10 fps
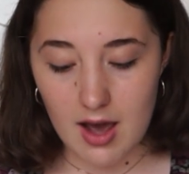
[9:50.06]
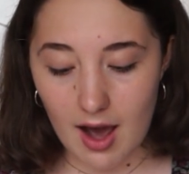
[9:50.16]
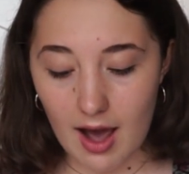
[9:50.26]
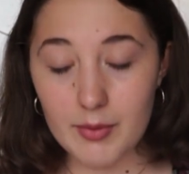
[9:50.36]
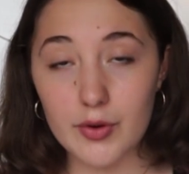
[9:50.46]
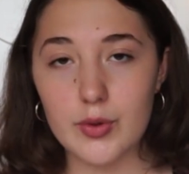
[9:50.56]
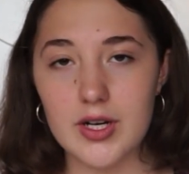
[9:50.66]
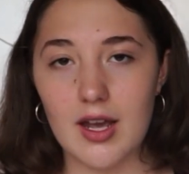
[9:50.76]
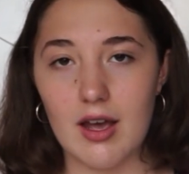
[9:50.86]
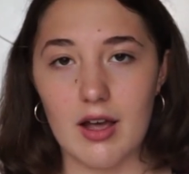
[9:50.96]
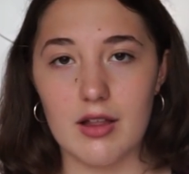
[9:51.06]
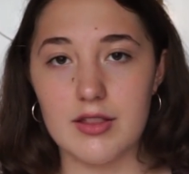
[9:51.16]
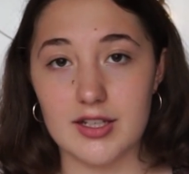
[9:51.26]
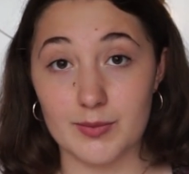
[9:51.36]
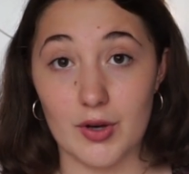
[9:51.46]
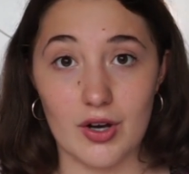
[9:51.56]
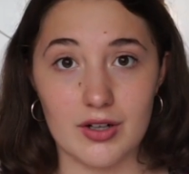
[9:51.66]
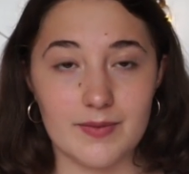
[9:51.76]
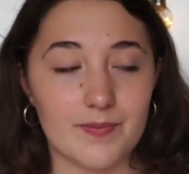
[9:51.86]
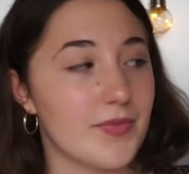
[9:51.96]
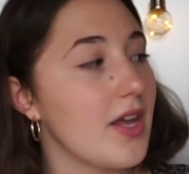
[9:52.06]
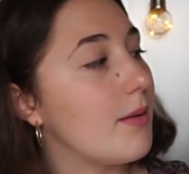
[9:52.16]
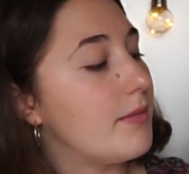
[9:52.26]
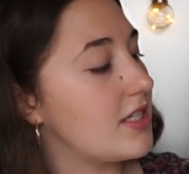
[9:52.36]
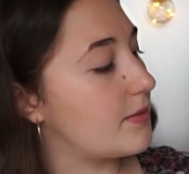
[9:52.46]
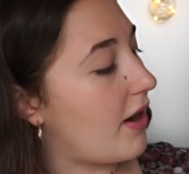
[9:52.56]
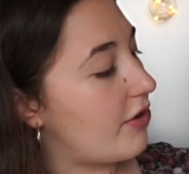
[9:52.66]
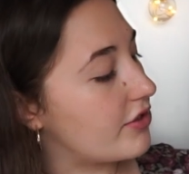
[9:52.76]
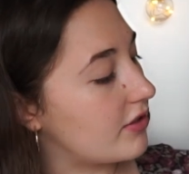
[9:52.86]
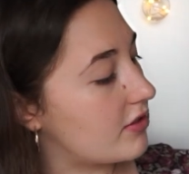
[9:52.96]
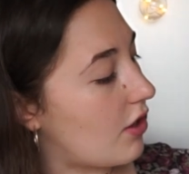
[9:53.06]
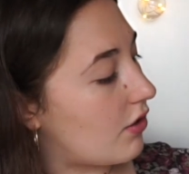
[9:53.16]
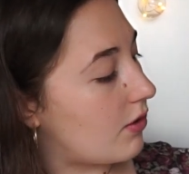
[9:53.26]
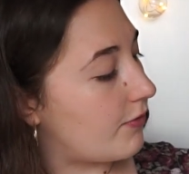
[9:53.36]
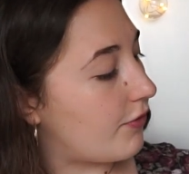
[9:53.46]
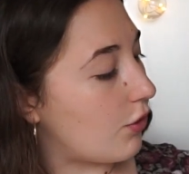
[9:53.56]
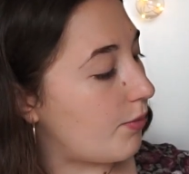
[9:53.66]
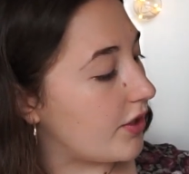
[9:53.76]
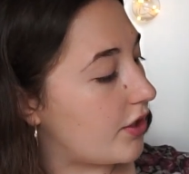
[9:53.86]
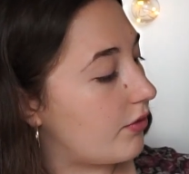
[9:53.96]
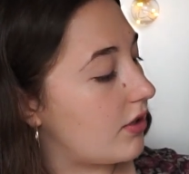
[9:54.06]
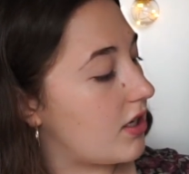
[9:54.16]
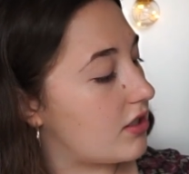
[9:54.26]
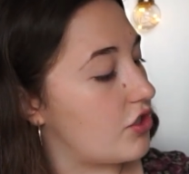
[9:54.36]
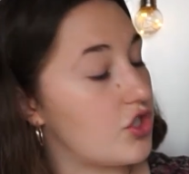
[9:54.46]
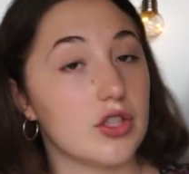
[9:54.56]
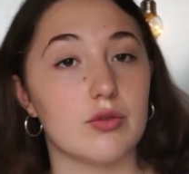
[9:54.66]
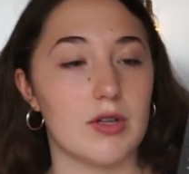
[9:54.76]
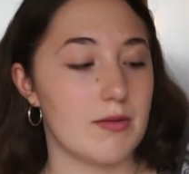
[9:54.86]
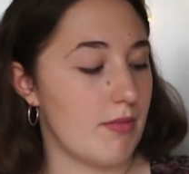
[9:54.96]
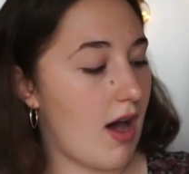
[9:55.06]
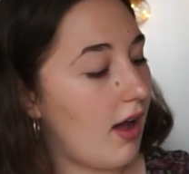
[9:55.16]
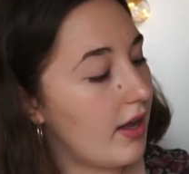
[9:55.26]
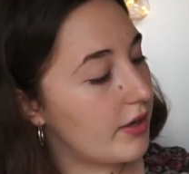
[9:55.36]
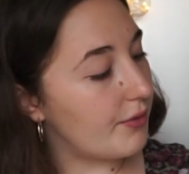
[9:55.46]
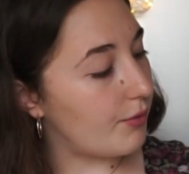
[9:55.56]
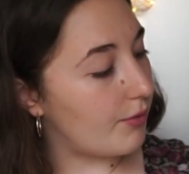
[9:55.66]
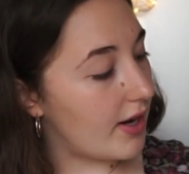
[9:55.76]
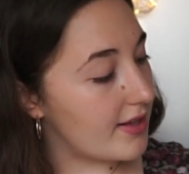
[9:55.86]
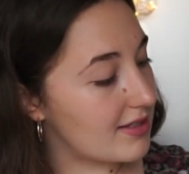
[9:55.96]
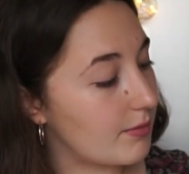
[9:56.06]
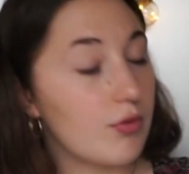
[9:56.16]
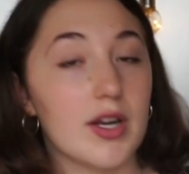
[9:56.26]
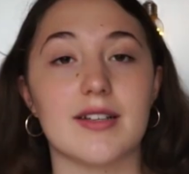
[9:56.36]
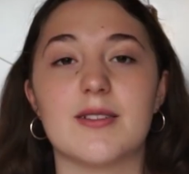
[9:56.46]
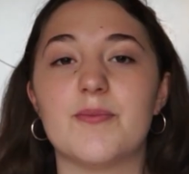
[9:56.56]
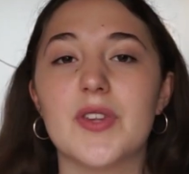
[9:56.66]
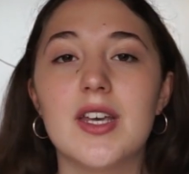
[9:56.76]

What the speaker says: I'm gonna read this book. Miss Peregrine's Home for Peculiar Children by Ransom Riggs.